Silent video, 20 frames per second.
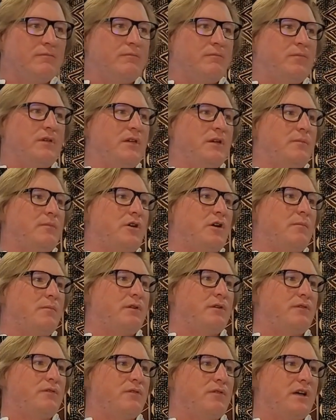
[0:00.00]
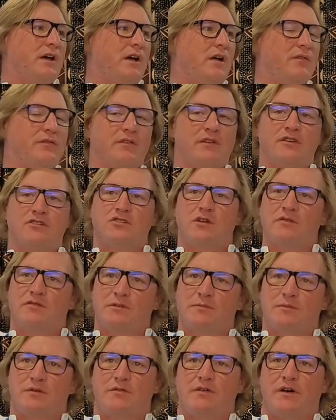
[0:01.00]
be appropriate for the healthcare service
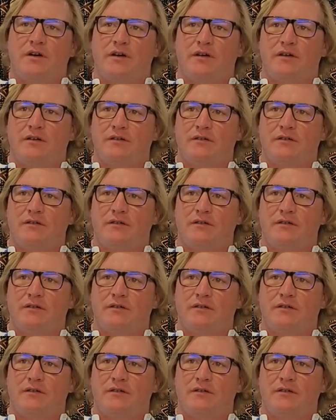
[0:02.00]
provider.